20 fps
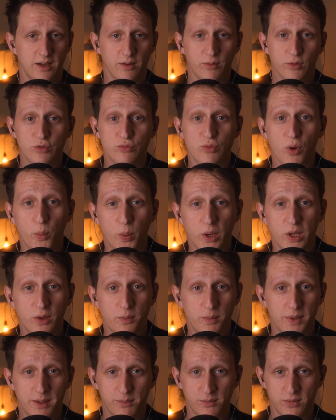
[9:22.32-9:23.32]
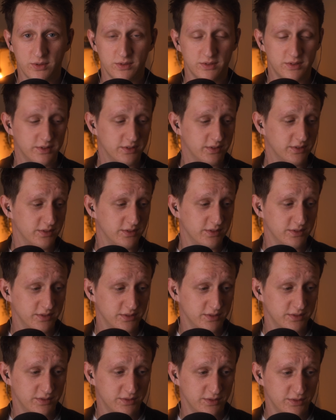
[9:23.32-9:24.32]
What's wrong with you people?
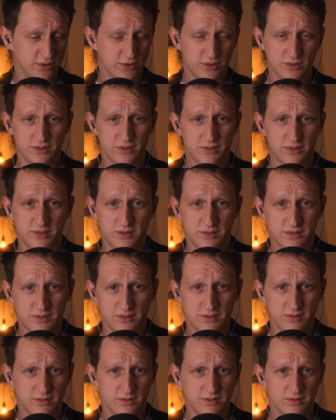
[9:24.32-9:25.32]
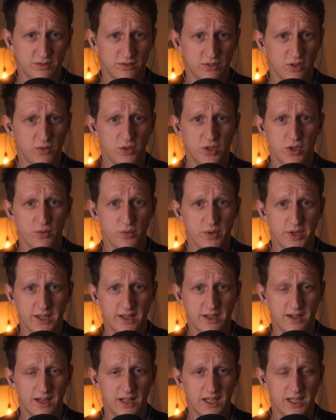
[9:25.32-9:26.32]
Just don't
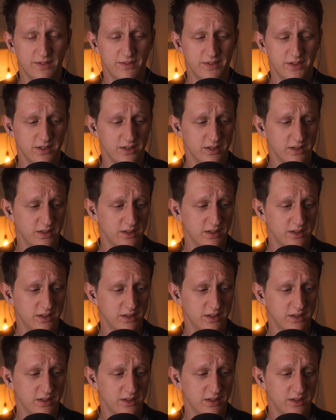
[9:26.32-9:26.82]
urinate in a lift.